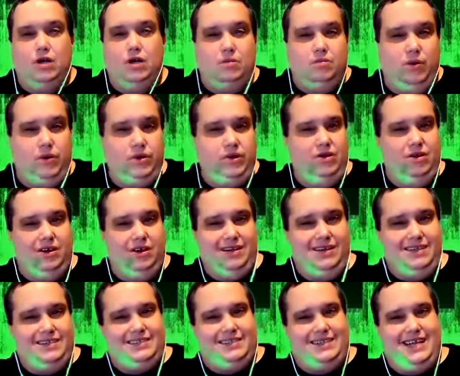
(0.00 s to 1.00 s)
But when you look at
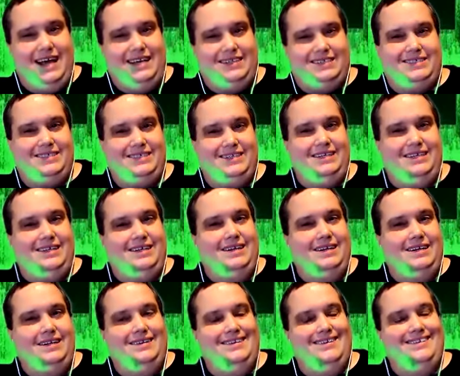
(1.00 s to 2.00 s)
his stat sheet,
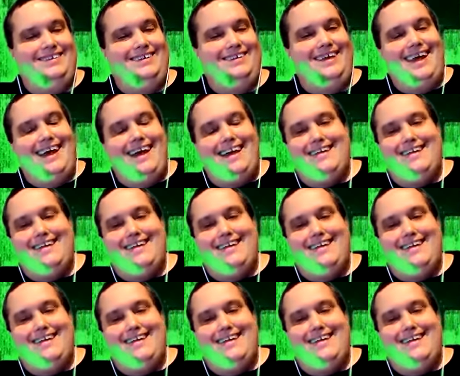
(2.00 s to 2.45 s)
yeah,